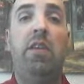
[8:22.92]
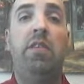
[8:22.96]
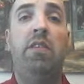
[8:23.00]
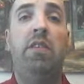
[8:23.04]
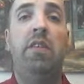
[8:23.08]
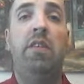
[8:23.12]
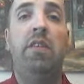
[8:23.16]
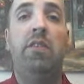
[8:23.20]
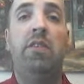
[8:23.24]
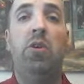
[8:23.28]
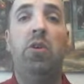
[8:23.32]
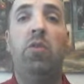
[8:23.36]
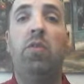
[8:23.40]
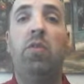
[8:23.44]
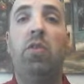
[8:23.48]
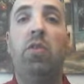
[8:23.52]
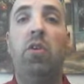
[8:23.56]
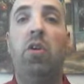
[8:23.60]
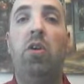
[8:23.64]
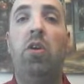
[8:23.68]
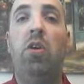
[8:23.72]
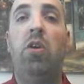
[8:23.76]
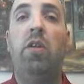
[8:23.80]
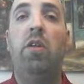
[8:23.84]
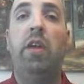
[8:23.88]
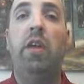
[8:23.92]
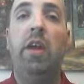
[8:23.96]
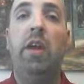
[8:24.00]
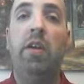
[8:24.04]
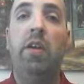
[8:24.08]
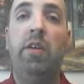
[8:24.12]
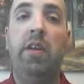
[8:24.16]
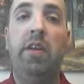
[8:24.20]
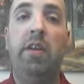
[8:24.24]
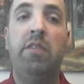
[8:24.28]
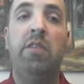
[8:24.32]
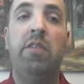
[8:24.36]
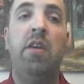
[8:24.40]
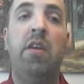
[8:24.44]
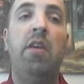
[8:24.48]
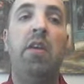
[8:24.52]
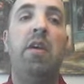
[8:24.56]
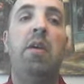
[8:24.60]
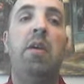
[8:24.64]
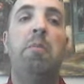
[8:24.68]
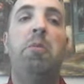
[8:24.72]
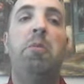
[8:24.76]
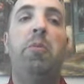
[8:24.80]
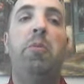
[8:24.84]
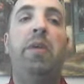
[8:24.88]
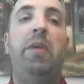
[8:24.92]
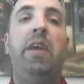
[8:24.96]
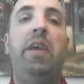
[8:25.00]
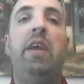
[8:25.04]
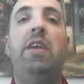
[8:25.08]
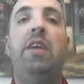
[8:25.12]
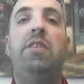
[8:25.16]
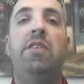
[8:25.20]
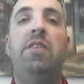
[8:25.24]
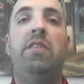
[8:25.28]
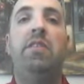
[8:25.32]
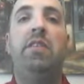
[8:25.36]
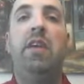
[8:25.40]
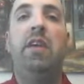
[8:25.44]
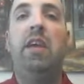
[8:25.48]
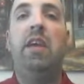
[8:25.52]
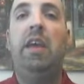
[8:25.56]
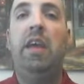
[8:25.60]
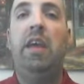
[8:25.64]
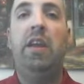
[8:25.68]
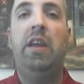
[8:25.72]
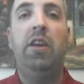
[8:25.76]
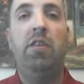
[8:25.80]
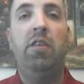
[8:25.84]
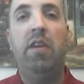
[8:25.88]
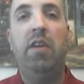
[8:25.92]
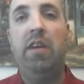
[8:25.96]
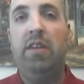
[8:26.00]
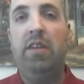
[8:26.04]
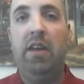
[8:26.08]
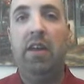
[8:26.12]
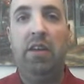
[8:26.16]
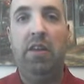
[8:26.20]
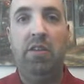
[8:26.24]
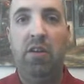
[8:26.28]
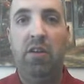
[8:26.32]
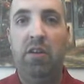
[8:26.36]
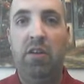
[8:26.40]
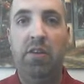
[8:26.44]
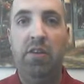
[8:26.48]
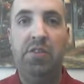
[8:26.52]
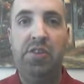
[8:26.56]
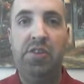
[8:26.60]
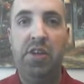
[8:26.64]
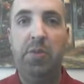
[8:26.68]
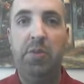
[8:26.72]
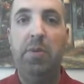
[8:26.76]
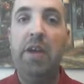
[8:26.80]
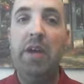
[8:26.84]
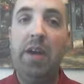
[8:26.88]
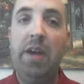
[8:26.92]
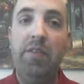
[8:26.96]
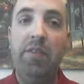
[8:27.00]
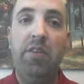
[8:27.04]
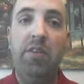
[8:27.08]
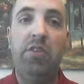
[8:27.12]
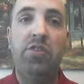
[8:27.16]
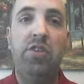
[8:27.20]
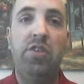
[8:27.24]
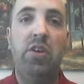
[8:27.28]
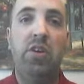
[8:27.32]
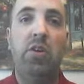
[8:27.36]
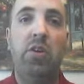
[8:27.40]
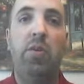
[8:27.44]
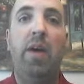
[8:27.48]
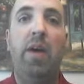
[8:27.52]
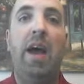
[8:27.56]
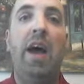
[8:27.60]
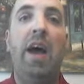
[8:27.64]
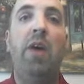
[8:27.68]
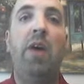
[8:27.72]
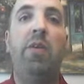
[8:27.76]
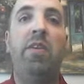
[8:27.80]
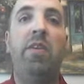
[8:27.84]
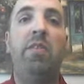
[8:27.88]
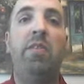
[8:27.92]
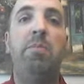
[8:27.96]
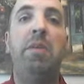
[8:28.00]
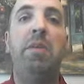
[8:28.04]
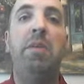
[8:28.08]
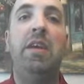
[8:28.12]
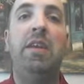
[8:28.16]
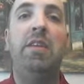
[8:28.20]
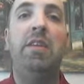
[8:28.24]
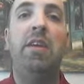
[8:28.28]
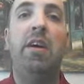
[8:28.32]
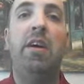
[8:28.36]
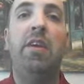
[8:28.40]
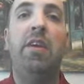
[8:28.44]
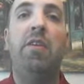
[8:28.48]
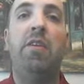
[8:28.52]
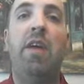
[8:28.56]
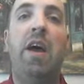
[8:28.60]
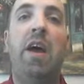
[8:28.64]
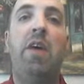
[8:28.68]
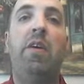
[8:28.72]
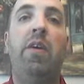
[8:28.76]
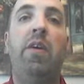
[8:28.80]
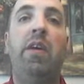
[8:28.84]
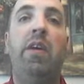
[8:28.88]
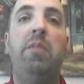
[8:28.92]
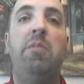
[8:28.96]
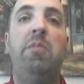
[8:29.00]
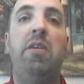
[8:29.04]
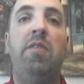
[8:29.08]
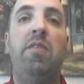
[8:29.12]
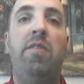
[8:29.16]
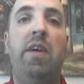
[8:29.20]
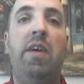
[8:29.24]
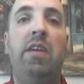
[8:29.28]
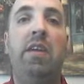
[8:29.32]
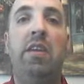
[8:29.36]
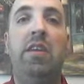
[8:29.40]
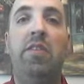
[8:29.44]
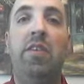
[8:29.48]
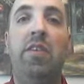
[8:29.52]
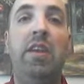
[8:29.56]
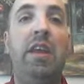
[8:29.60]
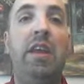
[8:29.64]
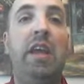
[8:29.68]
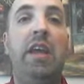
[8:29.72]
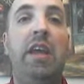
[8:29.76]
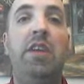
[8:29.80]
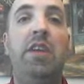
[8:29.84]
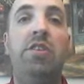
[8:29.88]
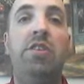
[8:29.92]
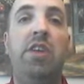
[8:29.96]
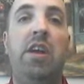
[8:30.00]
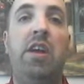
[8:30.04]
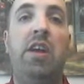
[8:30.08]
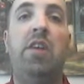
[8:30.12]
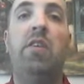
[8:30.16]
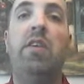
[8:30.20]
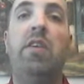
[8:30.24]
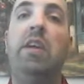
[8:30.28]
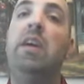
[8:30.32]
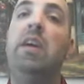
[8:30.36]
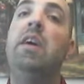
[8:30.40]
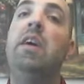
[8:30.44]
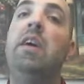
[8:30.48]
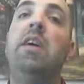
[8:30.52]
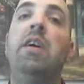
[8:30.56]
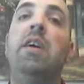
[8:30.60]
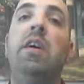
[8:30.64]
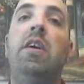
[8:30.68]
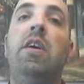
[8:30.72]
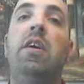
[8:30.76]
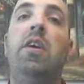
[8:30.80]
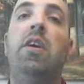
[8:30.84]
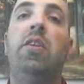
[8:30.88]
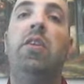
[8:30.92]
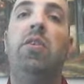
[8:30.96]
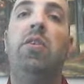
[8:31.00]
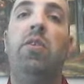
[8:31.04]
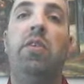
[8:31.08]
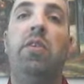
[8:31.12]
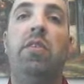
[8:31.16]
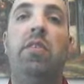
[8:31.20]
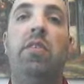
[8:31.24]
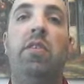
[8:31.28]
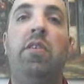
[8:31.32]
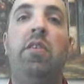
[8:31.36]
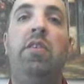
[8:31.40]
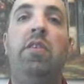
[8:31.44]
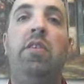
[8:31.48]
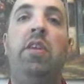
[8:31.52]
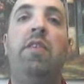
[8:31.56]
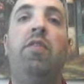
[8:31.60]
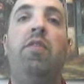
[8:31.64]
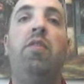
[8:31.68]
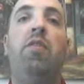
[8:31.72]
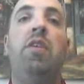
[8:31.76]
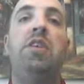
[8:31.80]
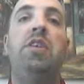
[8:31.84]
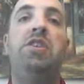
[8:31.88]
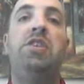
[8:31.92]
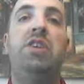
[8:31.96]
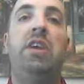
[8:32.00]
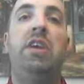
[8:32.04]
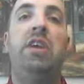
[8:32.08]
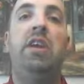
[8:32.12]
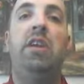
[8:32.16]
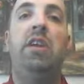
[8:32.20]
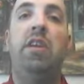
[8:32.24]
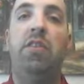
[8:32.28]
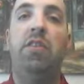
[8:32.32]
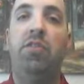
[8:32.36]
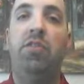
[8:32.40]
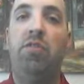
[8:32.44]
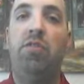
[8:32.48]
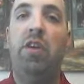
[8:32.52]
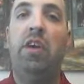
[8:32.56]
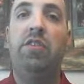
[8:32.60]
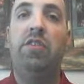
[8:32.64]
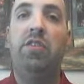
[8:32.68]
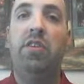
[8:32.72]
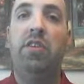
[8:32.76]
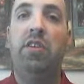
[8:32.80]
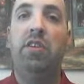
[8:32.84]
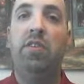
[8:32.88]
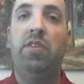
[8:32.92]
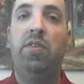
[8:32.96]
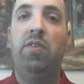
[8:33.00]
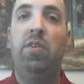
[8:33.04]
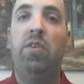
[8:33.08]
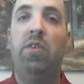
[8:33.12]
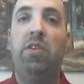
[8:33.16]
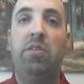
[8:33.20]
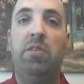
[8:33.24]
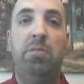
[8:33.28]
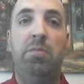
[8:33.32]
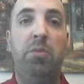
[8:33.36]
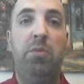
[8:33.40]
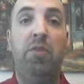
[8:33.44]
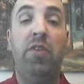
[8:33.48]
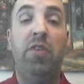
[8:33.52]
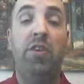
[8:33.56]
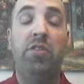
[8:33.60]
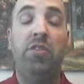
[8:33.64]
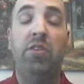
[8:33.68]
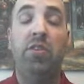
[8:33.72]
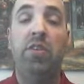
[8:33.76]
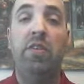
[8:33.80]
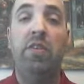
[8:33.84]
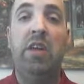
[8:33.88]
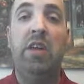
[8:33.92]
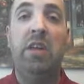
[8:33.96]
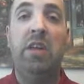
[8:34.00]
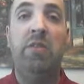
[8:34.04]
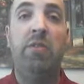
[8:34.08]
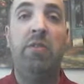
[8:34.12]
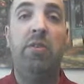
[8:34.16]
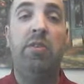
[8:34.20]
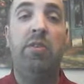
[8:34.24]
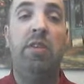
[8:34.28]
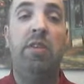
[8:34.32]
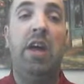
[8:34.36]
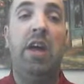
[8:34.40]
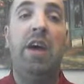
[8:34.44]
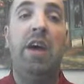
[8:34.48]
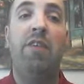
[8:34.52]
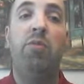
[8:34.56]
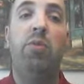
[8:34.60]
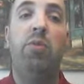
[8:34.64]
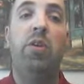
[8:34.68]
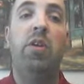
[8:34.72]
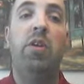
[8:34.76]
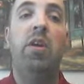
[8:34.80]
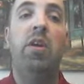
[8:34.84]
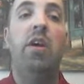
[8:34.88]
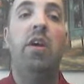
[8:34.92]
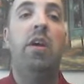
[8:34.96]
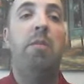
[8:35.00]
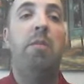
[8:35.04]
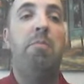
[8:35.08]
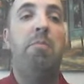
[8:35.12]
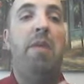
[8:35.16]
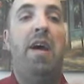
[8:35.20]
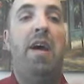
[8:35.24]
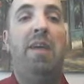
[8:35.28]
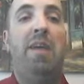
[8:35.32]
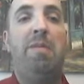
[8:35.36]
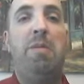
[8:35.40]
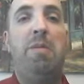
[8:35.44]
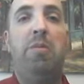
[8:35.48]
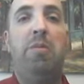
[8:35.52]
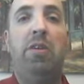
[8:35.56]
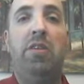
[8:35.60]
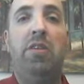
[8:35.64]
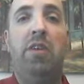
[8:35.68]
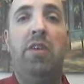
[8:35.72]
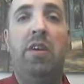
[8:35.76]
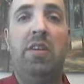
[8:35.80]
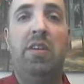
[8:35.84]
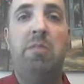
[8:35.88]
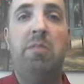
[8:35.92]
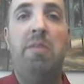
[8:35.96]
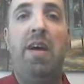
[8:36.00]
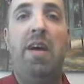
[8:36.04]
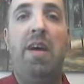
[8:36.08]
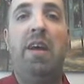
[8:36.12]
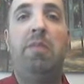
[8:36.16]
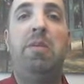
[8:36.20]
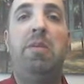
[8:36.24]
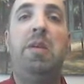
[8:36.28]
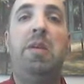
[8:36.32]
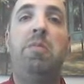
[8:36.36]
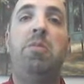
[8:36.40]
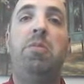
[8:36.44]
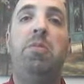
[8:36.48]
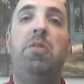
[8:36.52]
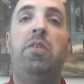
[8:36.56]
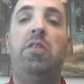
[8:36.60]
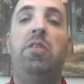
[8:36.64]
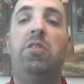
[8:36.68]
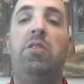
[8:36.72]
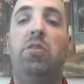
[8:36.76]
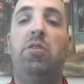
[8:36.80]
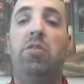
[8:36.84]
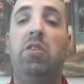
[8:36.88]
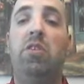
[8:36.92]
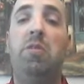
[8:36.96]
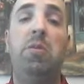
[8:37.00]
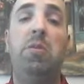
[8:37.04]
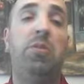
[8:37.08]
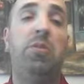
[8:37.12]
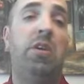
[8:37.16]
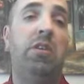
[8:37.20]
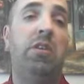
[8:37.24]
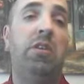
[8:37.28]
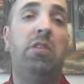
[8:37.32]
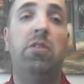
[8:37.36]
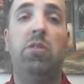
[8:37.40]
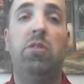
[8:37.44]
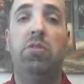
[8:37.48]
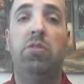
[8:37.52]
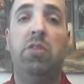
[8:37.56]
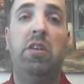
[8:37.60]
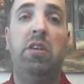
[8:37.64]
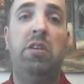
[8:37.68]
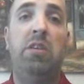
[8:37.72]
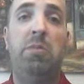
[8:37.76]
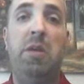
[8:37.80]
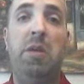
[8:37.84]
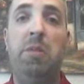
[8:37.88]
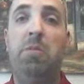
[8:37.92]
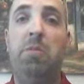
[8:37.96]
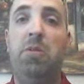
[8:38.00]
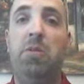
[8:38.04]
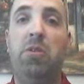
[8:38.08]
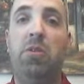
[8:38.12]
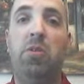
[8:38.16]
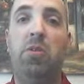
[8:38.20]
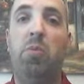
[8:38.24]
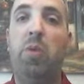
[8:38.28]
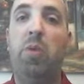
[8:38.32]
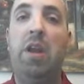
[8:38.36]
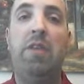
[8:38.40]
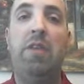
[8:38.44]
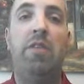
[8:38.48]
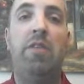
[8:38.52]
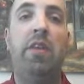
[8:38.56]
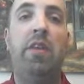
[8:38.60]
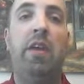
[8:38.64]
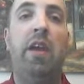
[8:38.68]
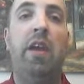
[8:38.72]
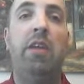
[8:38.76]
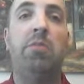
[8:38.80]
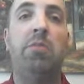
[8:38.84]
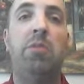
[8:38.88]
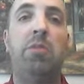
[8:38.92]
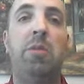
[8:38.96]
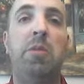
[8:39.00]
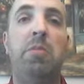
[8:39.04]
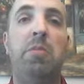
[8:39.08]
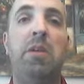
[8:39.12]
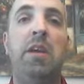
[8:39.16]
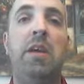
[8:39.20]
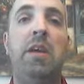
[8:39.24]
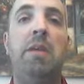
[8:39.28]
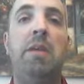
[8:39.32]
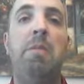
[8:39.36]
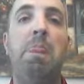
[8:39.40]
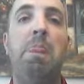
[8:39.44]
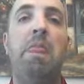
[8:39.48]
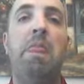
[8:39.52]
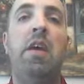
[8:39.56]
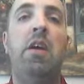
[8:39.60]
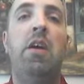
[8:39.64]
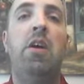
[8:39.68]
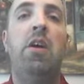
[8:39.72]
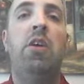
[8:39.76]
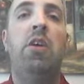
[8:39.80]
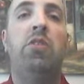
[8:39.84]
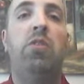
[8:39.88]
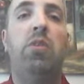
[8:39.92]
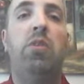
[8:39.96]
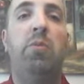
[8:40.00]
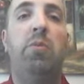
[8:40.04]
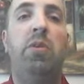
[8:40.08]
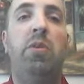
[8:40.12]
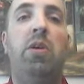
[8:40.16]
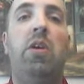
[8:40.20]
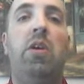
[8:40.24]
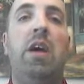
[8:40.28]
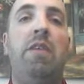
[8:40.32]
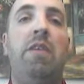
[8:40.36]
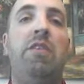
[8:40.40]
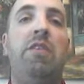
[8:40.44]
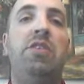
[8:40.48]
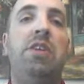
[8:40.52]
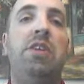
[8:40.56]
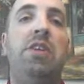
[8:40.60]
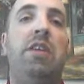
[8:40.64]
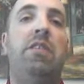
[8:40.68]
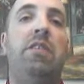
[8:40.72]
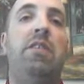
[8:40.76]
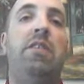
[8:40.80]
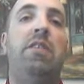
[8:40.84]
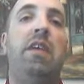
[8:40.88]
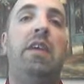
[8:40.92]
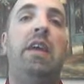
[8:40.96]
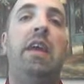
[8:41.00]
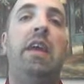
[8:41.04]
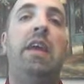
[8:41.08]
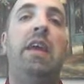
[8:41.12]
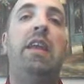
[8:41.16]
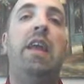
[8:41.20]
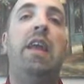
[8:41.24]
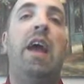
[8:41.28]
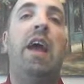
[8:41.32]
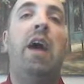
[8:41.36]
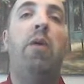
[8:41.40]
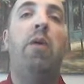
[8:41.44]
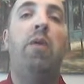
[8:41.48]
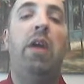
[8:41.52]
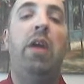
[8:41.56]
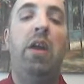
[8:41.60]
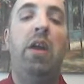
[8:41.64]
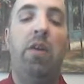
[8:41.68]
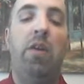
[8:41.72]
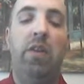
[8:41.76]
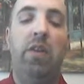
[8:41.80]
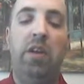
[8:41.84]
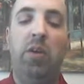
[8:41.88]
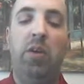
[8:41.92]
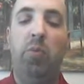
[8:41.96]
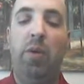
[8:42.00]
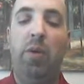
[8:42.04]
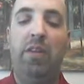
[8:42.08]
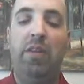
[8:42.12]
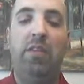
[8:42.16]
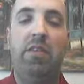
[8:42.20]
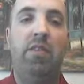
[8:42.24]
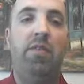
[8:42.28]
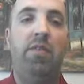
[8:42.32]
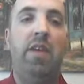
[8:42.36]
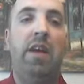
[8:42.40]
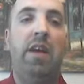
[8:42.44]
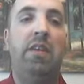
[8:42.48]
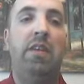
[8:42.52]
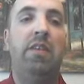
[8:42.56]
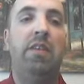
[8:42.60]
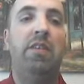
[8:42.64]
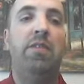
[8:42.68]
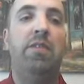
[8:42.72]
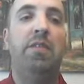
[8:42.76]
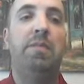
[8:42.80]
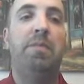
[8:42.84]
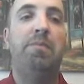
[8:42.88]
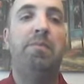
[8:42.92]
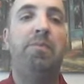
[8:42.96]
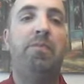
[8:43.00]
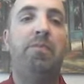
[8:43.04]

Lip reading: see this over all areas. But we can't just say integrate technology. We have to show how it's being done or how it can be effective in each area. So it's differentiated instruction as far as professional development for staff, where math people can talk to math people and socialist people talk to socialist people, or whatever the case may be, so that we all have a chance to say in our area what's effective.